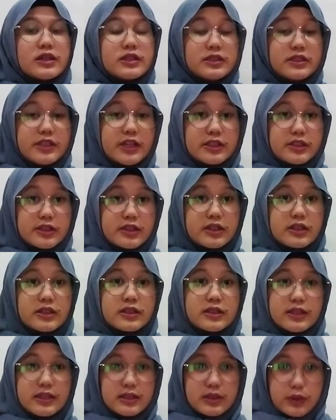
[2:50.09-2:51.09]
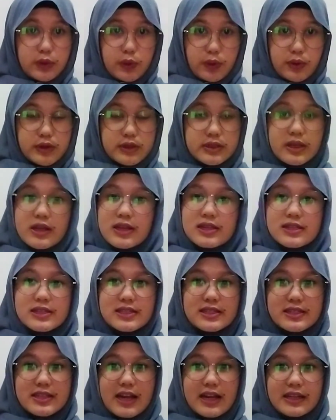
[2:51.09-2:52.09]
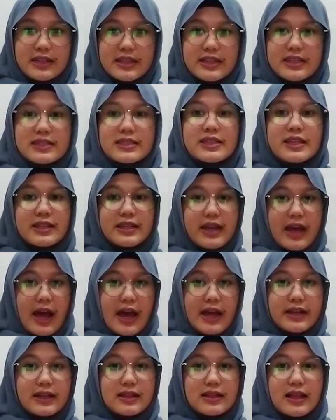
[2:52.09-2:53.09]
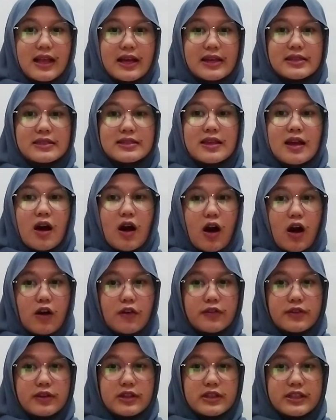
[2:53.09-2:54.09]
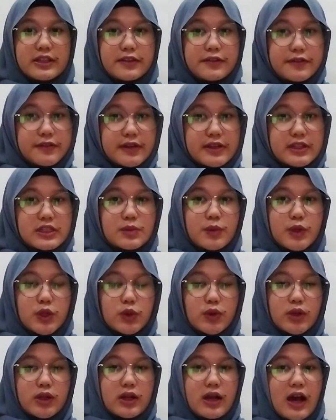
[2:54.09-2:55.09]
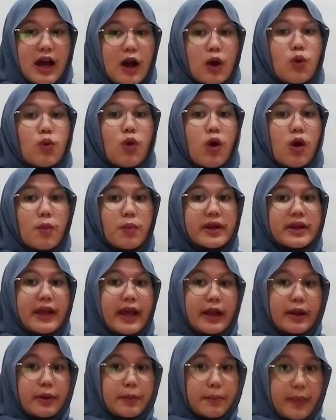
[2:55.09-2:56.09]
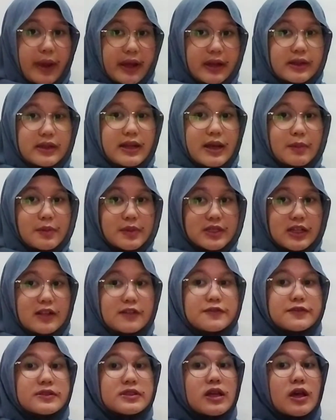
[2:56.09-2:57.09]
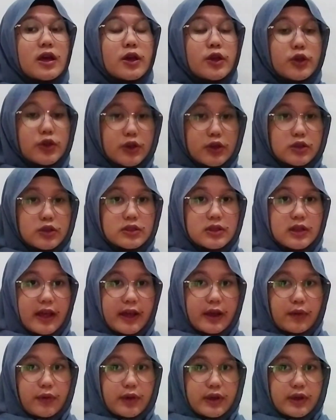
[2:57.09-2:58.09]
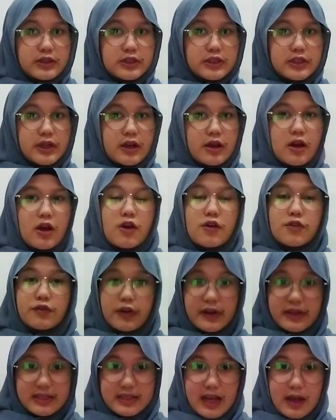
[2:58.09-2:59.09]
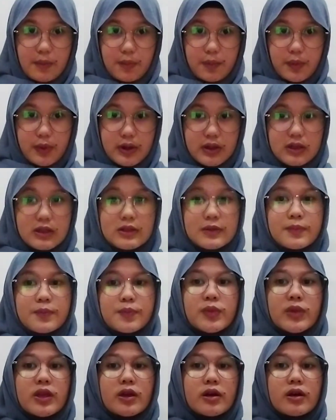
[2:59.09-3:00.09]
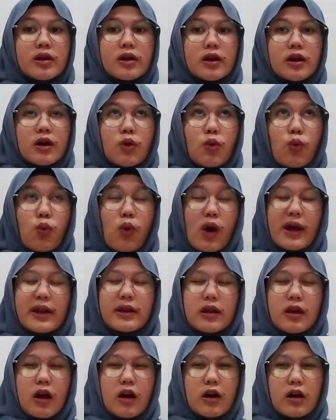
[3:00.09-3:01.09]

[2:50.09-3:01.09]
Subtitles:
Gender discourse studies the analysis of the difference between how women and men themselves use language. For example, one